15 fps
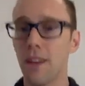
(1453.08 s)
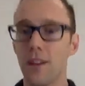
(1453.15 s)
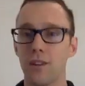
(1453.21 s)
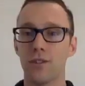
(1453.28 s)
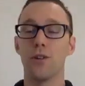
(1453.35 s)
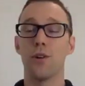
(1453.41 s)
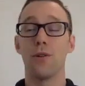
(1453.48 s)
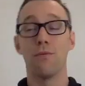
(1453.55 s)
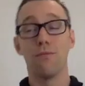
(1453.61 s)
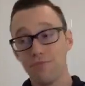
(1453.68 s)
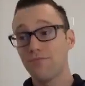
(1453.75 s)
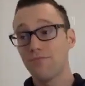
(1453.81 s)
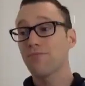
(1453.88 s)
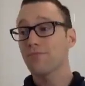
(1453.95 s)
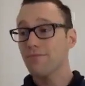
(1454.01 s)
So
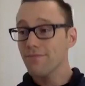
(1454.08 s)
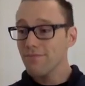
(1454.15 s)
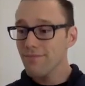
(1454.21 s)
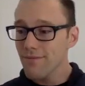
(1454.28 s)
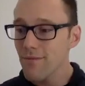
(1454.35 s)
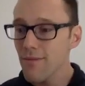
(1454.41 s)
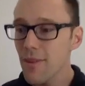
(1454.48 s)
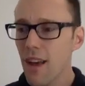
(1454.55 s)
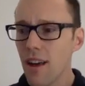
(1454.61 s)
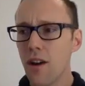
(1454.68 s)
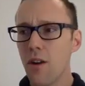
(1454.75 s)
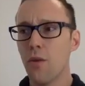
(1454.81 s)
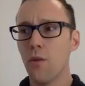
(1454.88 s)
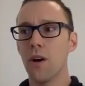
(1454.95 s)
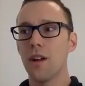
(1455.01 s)

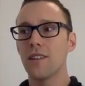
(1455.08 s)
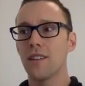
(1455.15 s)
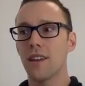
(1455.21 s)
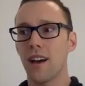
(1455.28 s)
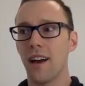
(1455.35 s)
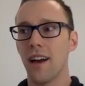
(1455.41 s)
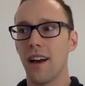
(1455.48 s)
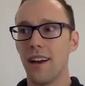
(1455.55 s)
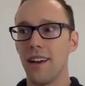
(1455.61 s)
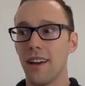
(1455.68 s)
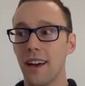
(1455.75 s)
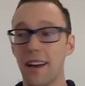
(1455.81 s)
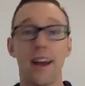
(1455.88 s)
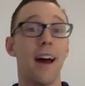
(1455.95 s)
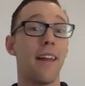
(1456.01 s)
once I
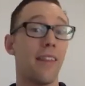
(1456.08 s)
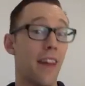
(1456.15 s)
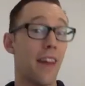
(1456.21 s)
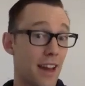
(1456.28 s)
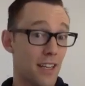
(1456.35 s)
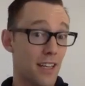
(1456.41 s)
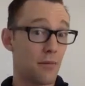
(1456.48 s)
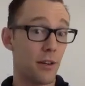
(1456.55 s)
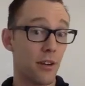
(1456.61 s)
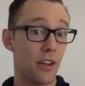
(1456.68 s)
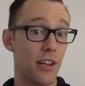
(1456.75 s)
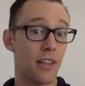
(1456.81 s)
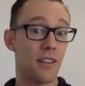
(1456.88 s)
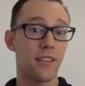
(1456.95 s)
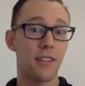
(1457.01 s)
had that
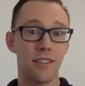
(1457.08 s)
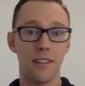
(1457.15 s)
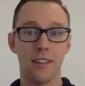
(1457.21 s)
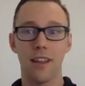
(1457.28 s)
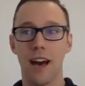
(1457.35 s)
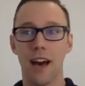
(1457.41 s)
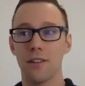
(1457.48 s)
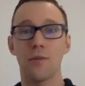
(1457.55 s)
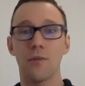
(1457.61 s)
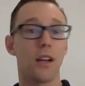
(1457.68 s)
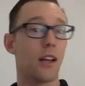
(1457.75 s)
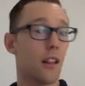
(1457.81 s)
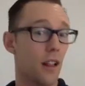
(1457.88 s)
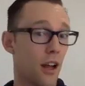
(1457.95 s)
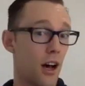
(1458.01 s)
experience, that's when I
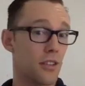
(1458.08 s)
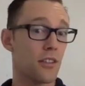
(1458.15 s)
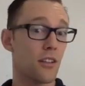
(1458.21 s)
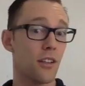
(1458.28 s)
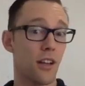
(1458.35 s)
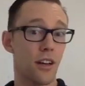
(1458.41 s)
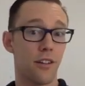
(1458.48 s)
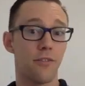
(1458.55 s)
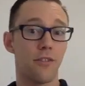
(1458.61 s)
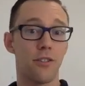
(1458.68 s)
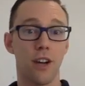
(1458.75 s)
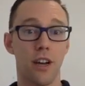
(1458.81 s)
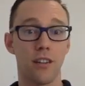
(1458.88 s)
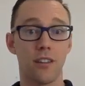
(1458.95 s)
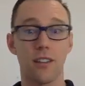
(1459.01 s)
lost a lot of
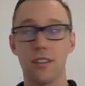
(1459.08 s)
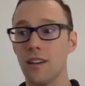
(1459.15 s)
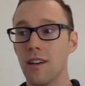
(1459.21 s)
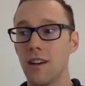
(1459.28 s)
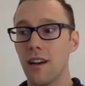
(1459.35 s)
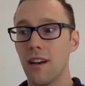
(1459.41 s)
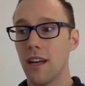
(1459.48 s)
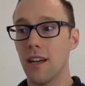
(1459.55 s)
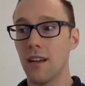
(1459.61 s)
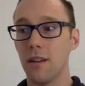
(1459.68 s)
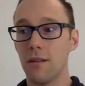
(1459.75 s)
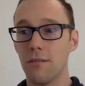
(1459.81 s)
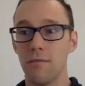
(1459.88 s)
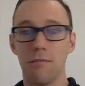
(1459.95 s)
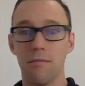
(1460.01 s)
trust
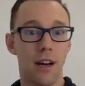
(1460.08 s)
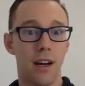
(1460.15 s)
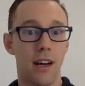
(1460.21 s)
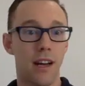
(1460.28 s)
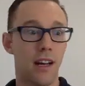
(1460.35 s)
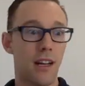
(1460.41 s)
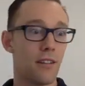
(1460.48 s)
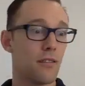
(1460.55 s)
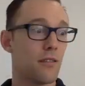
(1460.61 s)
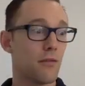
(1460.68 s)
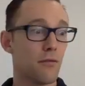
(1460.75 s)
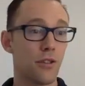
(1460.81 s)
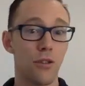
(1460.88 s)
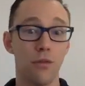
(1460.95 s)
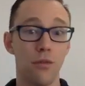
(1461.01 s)
in my
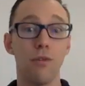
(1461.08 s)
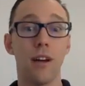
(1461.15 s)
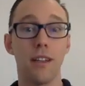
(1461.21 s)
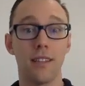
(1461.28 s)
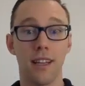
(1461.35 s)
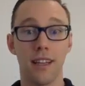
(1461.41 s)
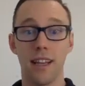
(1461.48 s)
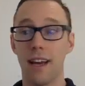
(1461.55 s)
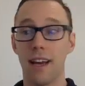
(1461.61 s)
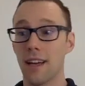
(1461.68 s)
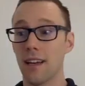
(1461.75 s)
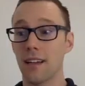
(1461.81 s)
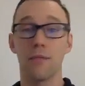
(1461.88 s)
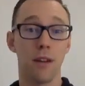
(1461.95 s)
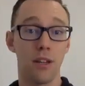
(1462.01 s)
sort of right side leg,
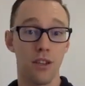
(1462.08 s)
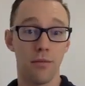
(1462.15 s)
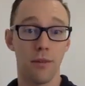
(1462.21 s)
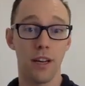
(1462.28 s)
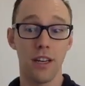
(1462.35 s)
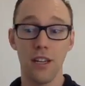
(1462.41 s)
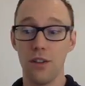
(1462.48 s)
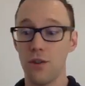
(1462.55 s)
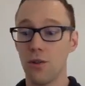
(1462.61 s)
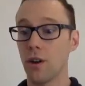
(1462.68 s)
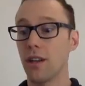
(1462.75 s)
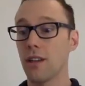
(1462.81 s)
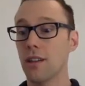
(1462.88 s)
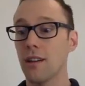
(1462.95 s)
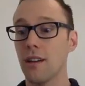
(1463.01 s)
especially my knee
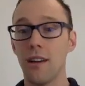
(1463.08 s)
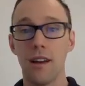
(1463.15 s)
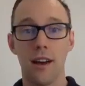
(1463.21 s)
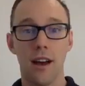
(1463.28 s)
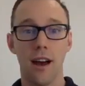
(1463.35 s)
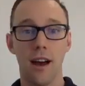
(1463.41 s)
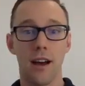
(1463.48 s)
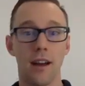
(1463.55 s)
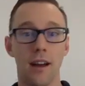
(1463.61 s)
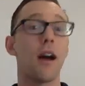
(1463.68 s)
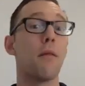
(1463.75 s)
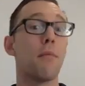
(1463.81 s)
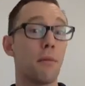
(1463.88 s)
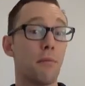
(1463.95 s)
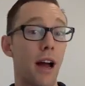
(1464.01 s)
joint,
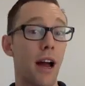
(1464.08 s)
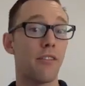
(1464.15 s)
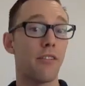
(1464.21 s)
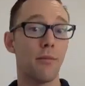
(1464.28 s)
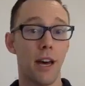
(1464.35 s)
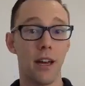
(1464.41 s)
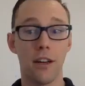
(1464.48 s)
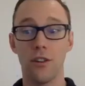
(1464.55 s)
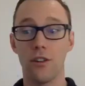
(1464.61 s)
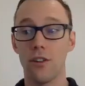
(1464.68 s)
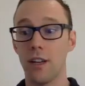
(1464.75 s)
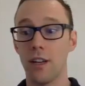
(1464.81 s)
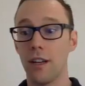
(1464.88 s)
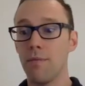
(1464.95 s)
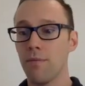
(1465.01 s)
coming back from that
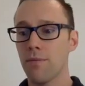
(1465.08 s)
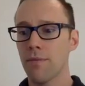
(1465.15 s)
injury.